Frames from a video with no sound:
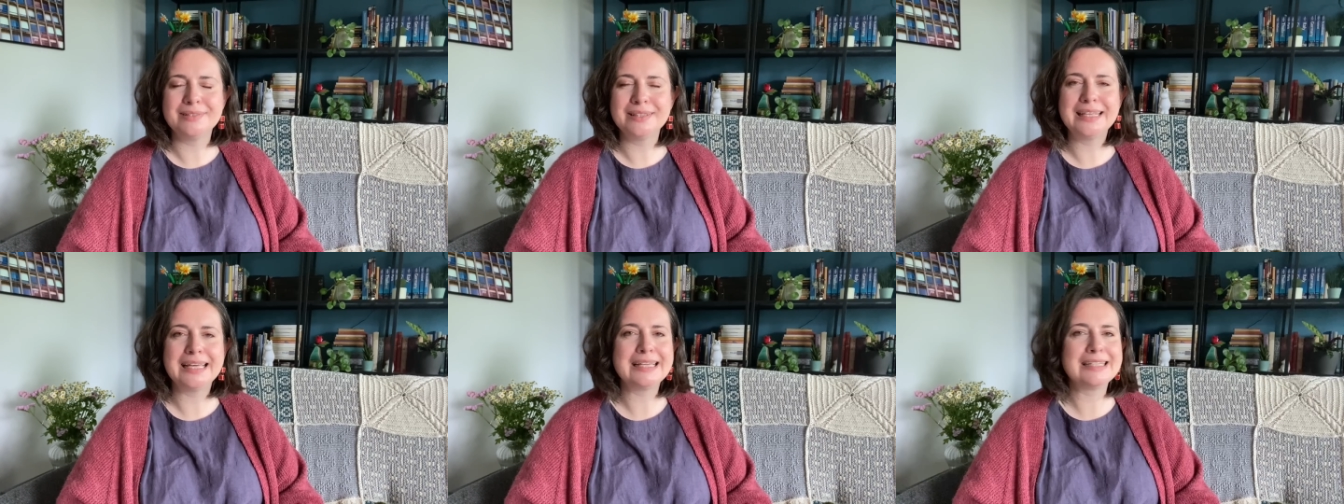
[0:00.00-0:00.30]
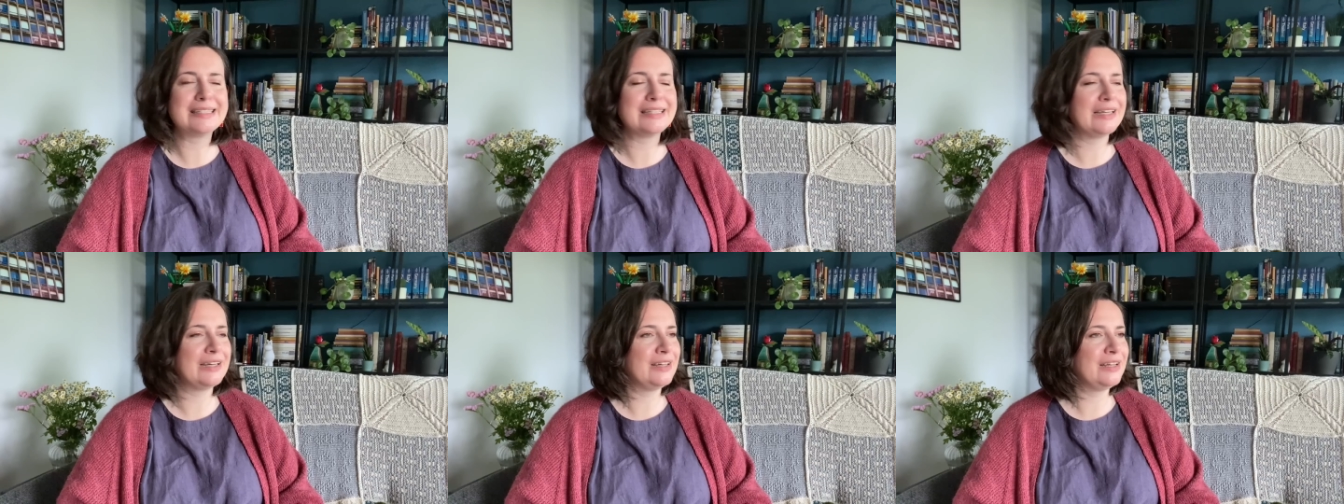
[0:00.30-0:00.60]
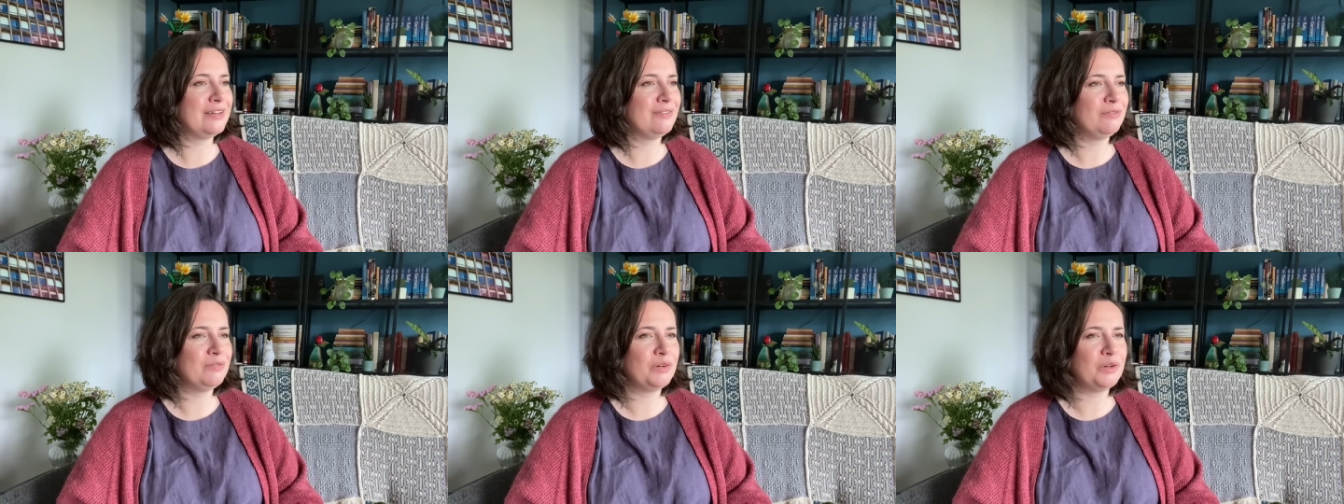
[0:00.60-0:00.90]
things
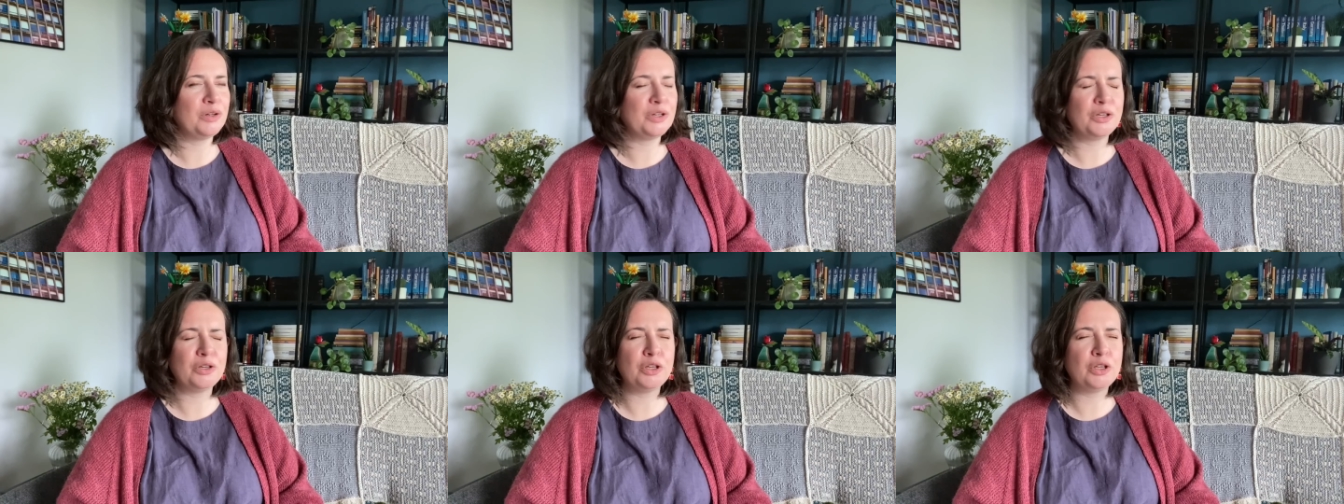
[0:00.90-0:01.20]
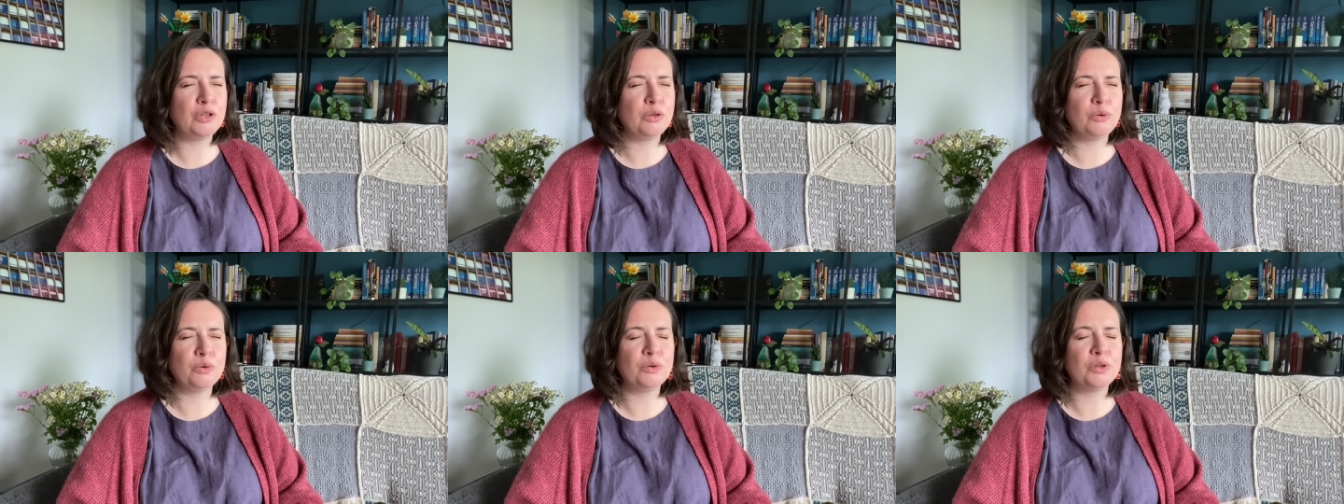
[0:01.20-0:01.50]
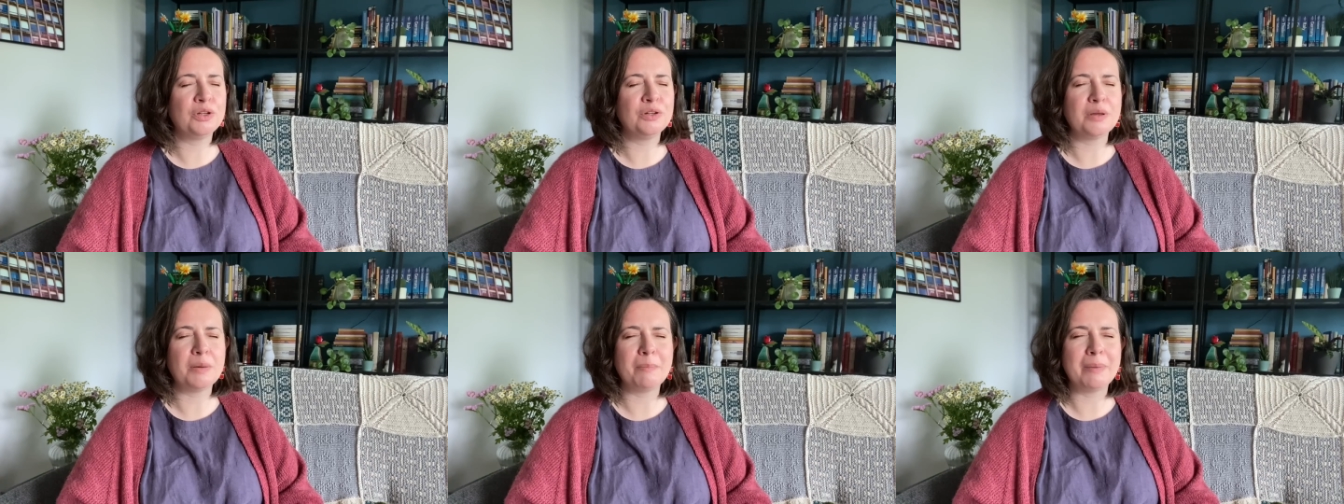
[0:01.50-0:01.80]
that you
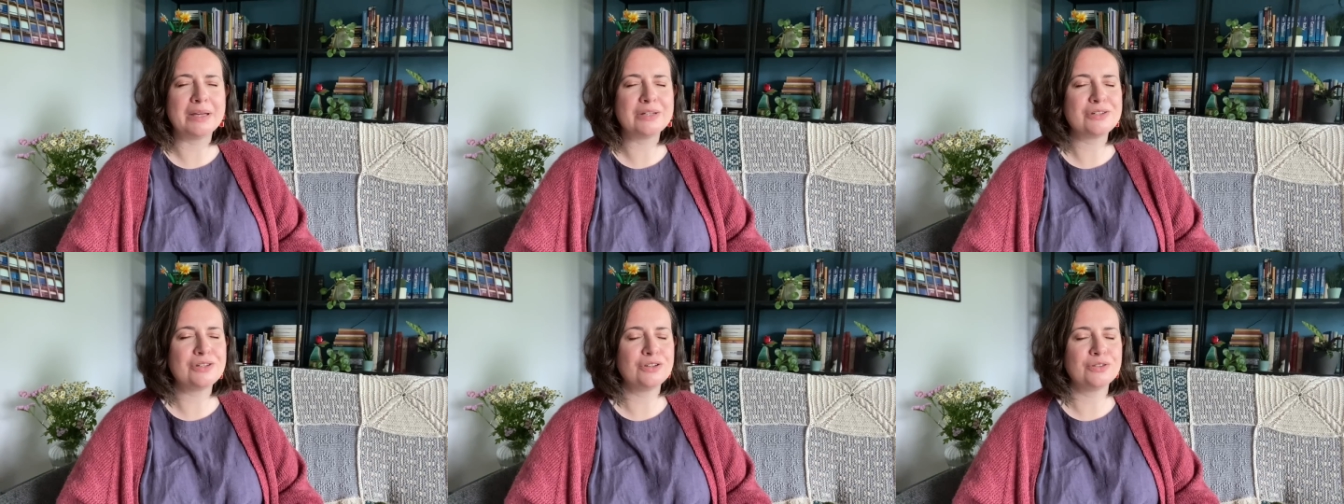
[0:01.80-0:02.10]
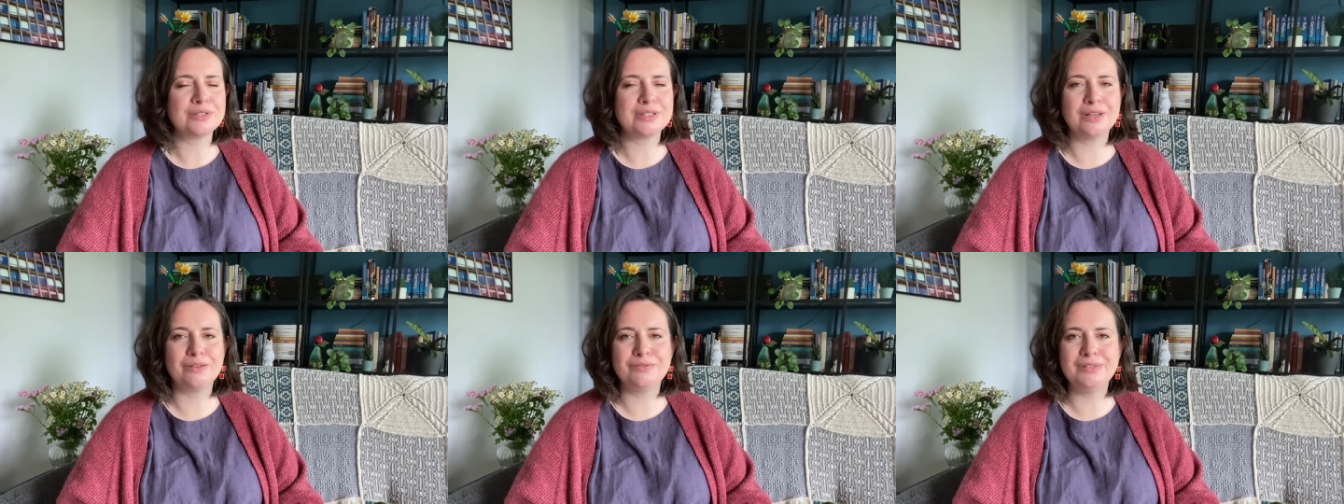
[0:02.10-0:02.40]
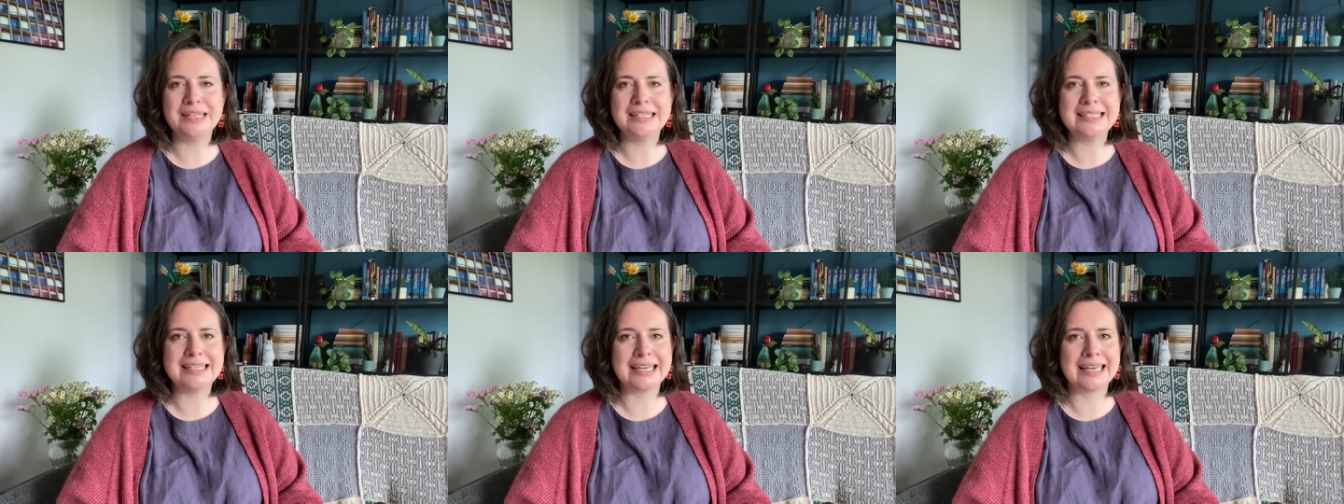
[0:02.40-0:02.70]
can imagine yourself
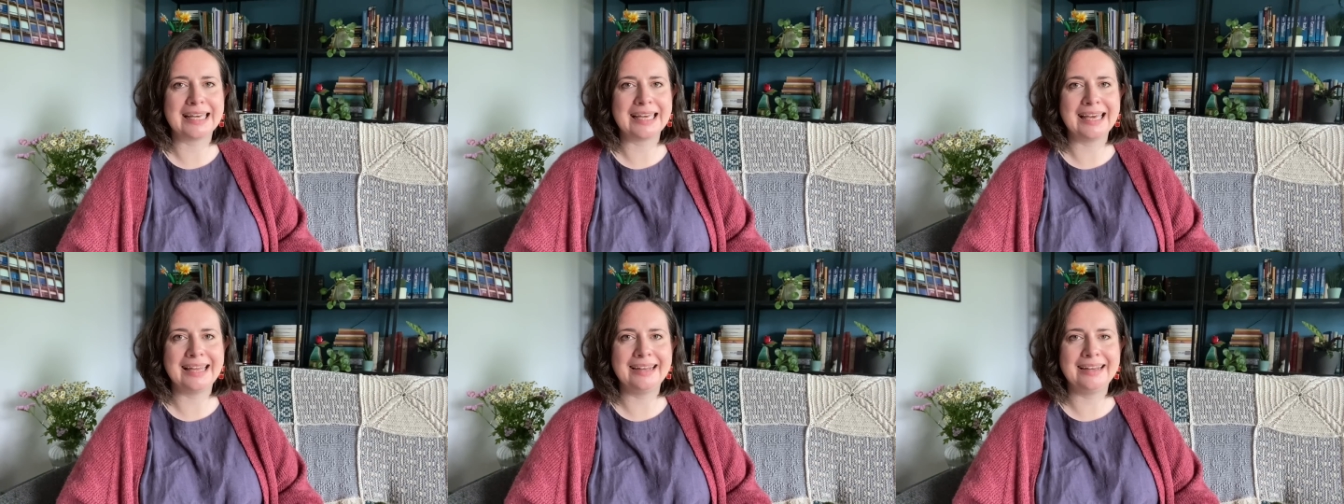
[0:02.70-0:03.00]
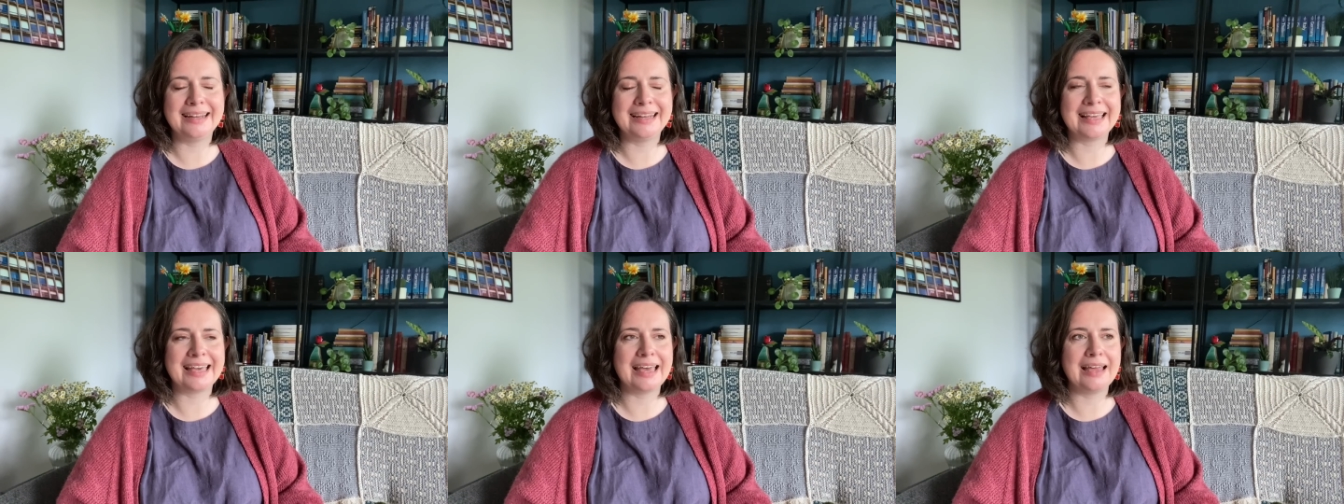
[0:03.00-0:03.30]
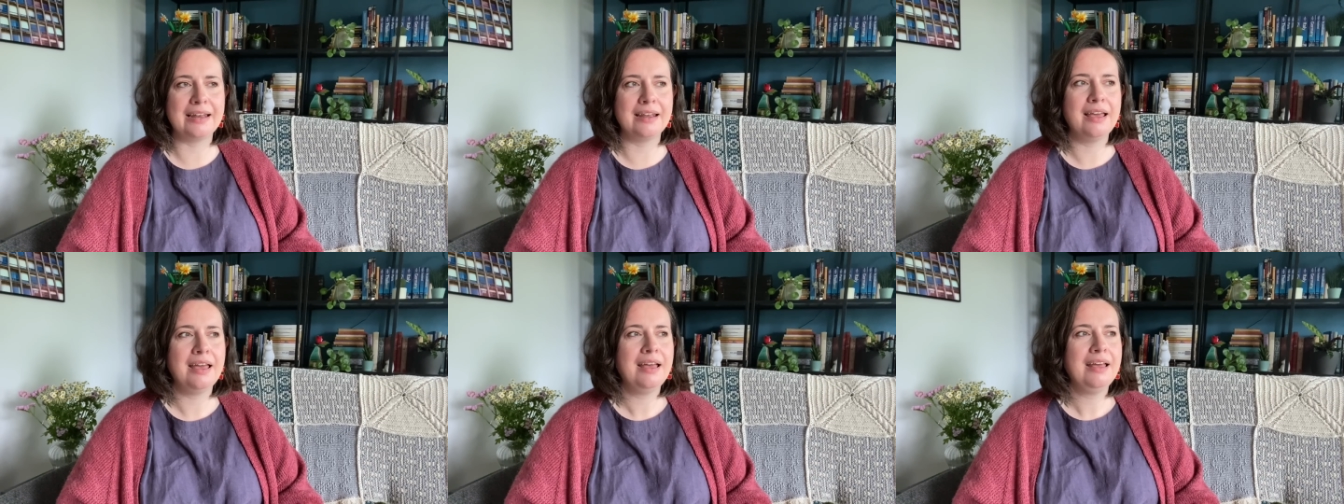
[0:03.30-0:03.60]
knitting again and again,